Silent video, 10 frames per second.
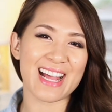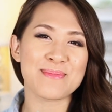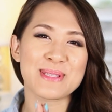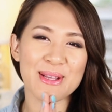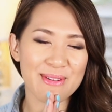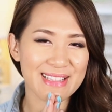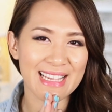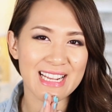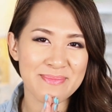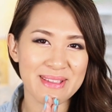I'm so
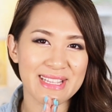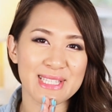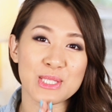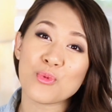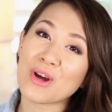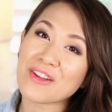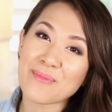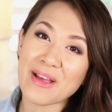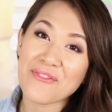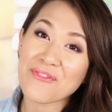excited because it's one
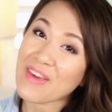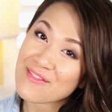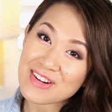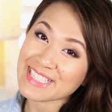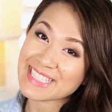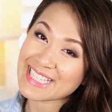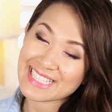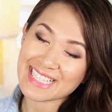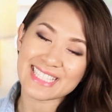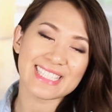of my favorite
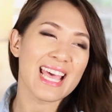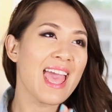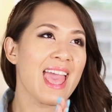seasons